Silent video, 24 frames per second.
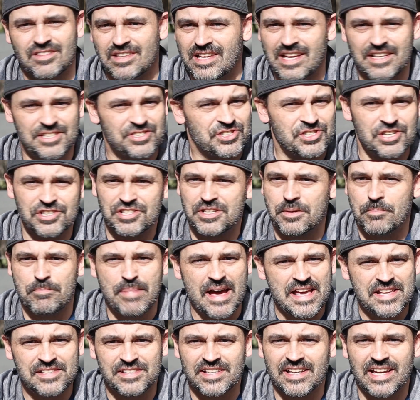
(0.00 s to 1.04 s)
It's just a
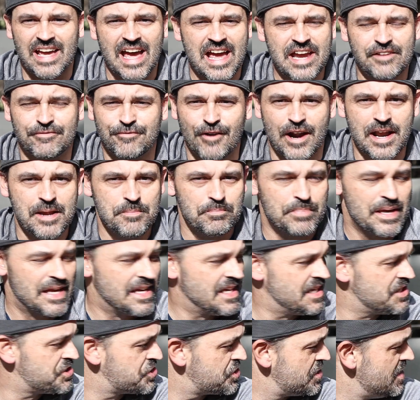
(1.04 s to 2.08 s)
basic A-frame
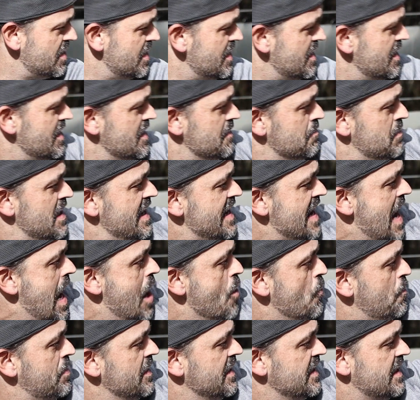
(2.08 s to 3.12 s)
pitch, but I
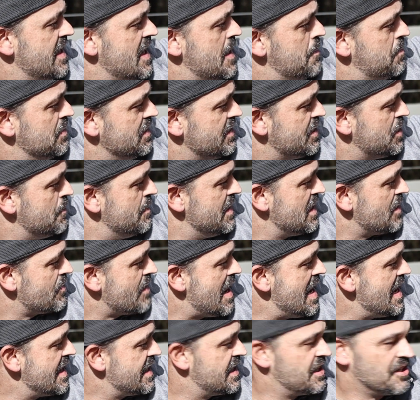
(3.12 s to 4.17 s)
opened it up a little bit
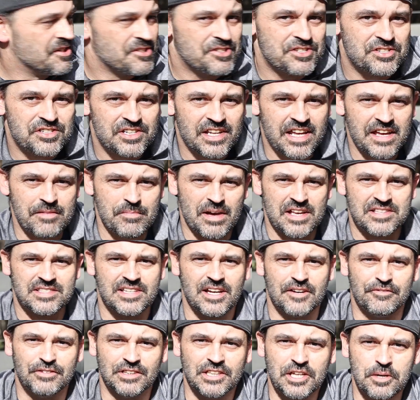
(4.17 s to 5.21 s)
right here just to give
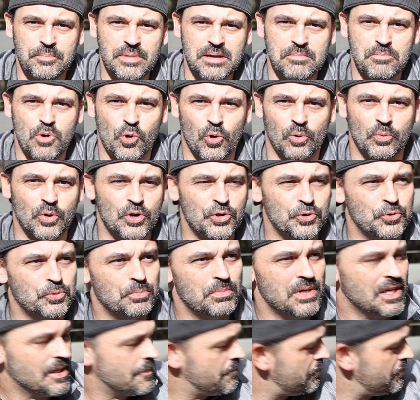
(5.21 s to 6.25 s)
myself a little bit more room